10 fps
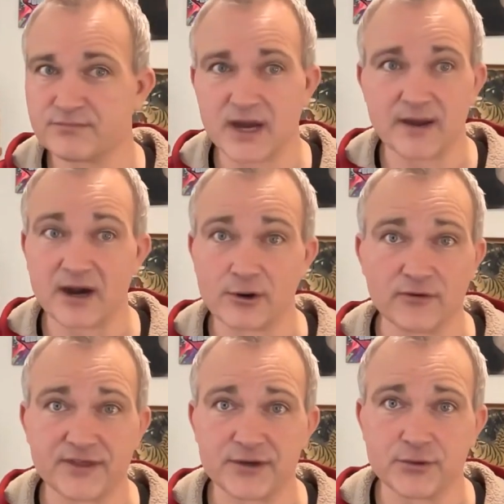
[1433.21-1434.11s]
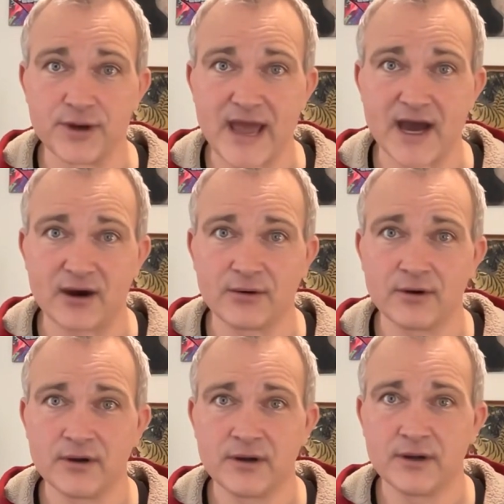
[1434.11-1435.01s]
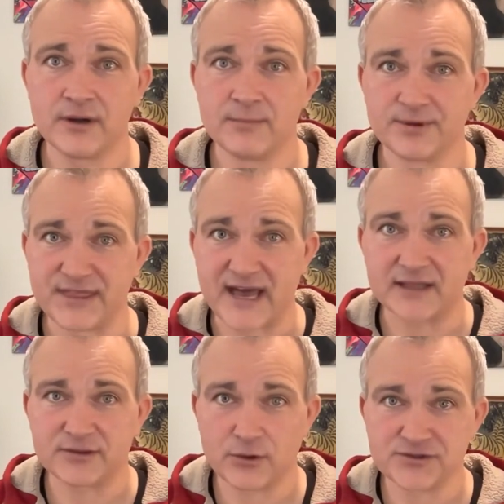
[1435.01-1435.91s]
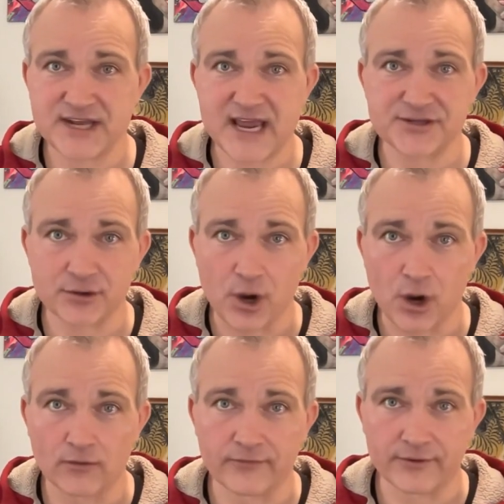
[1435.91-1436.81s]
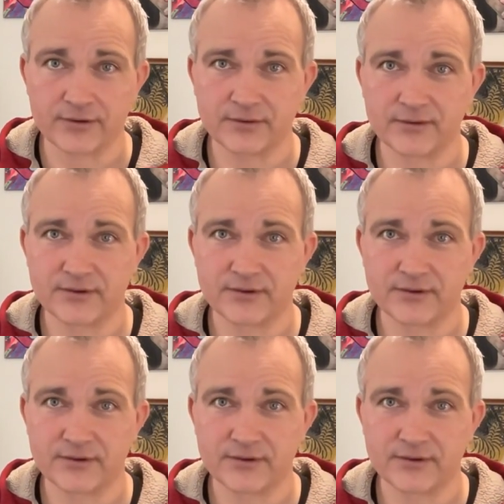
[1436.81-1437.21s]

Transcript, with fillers: I don't know if they do now, but that those days are over.